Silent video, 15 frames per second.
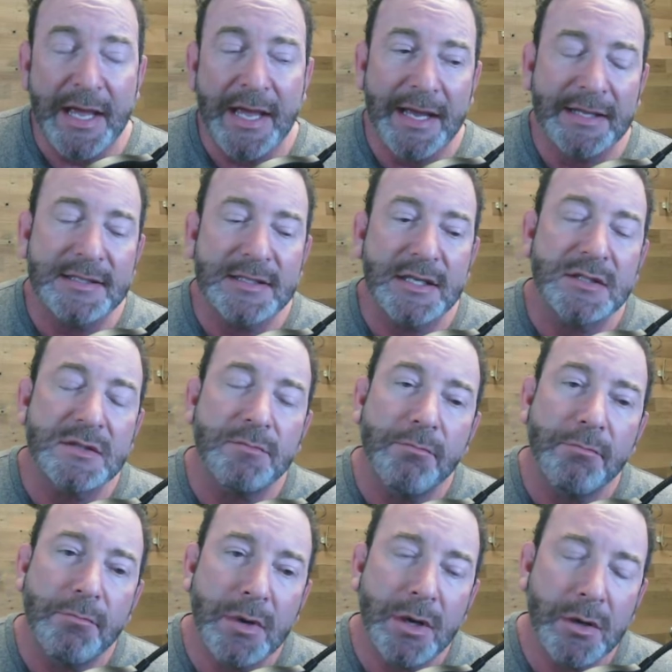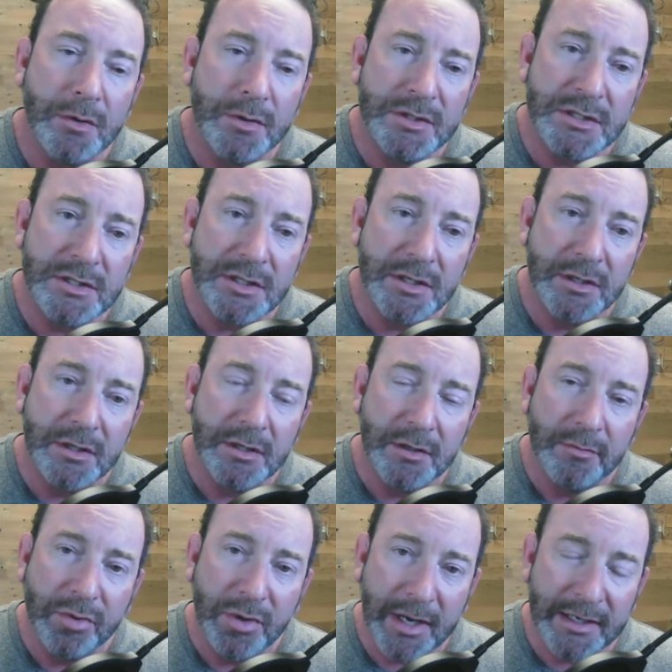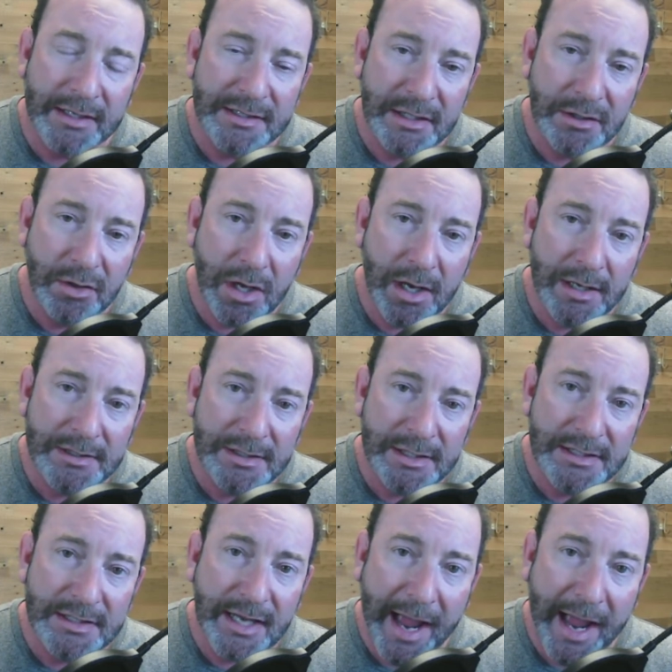And since most pregnancy losses